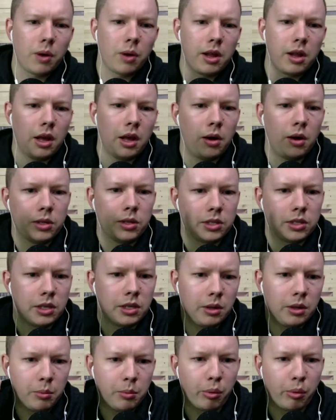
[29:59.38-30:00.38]
now it's
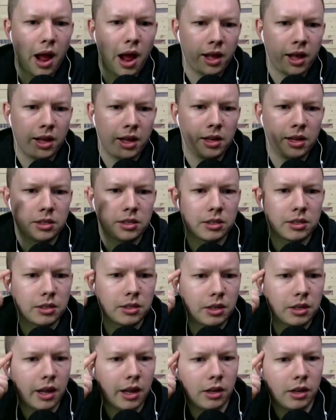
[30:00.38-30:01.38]
in brackets
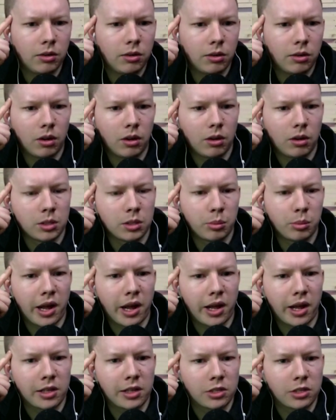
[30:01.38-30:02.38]
ninety two dollars in
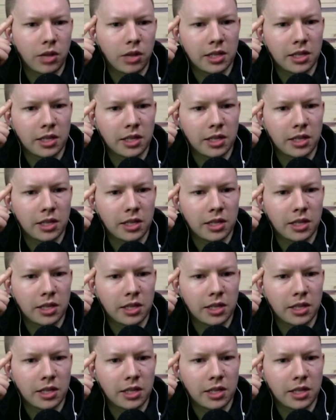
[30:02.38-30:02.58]
brackets. So that's